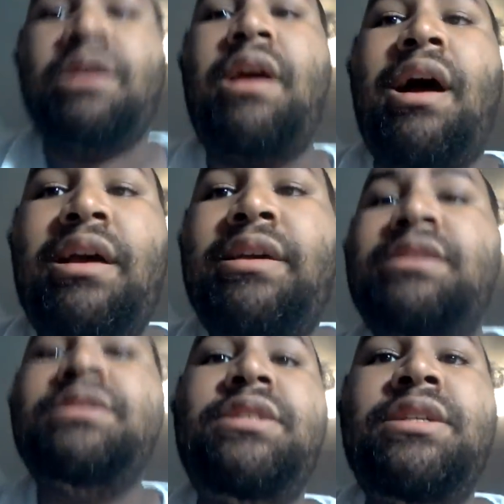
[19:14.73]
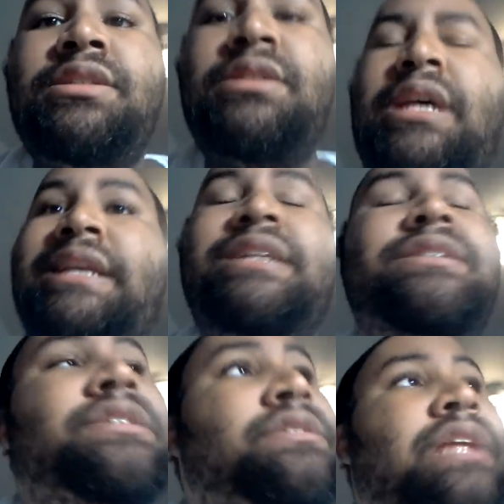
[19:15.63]
God and Jesus,
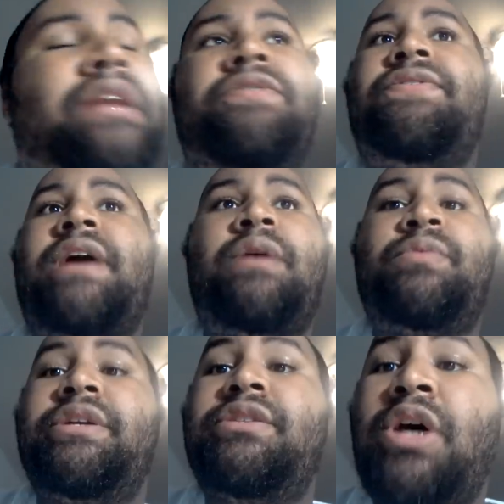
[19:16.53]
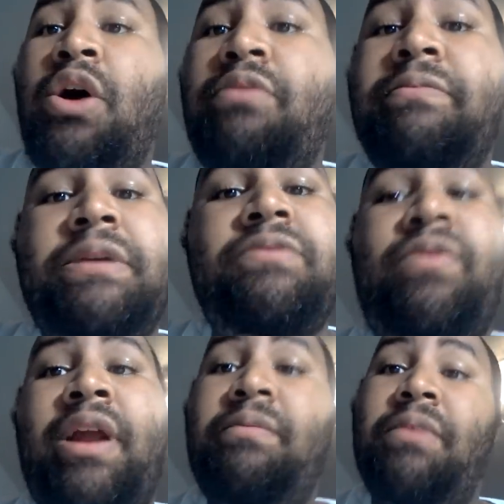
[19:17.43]
I never forgot when he told me,
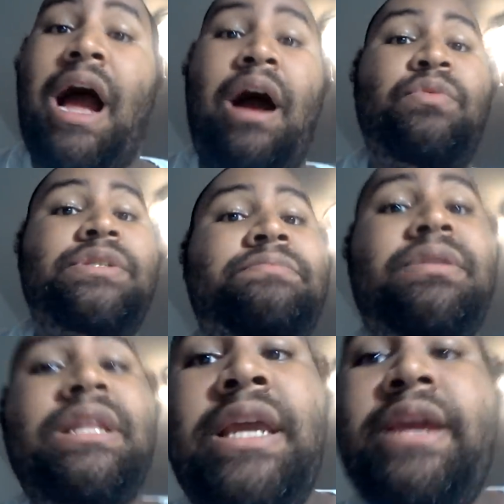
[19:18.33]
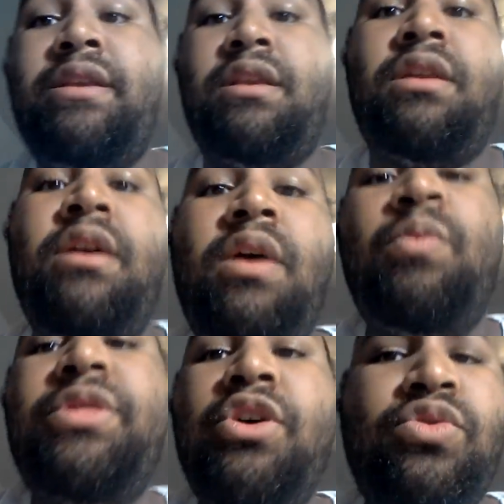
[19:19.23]
Raymond, I was pleading
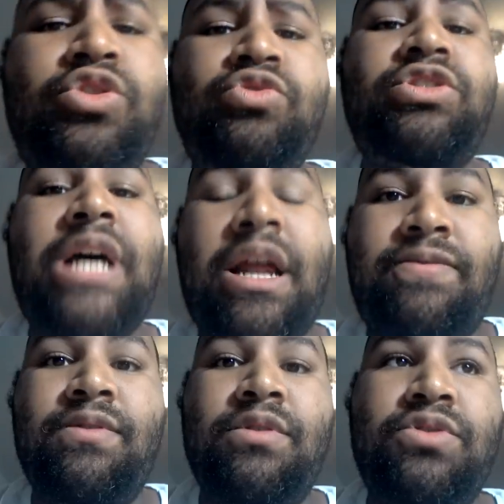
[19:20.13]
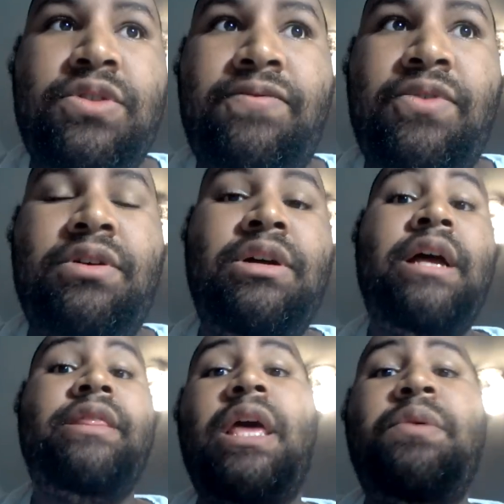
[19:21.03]
with those who sided for Lucifer.
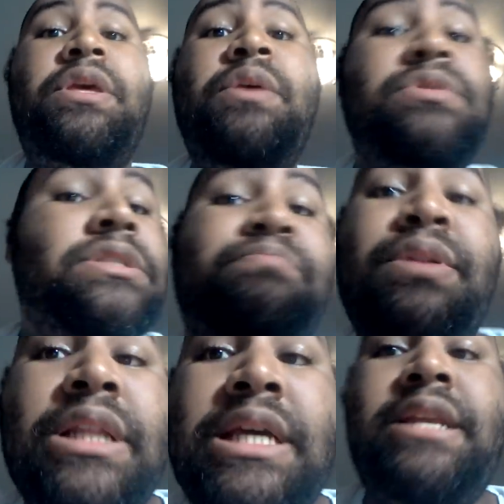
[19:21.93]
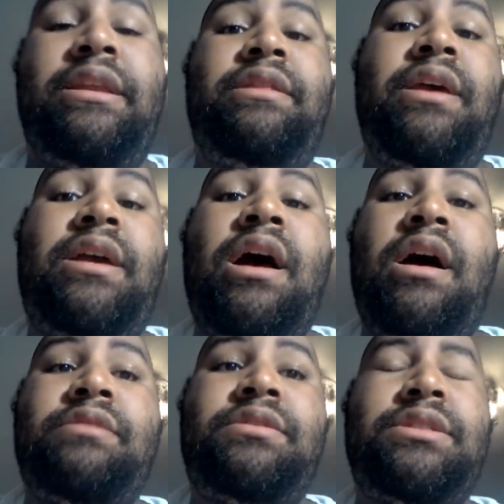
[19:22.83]
He was pleading in their
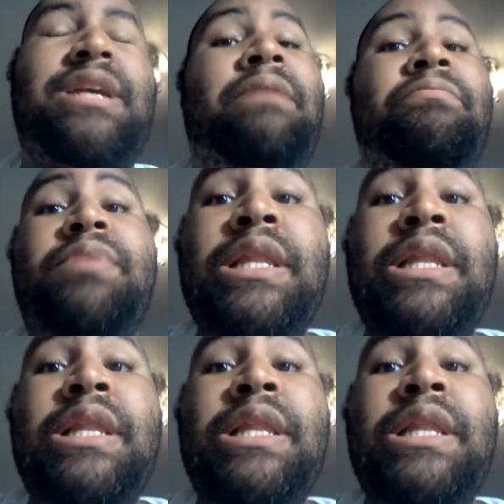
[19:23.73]
conscience. I'm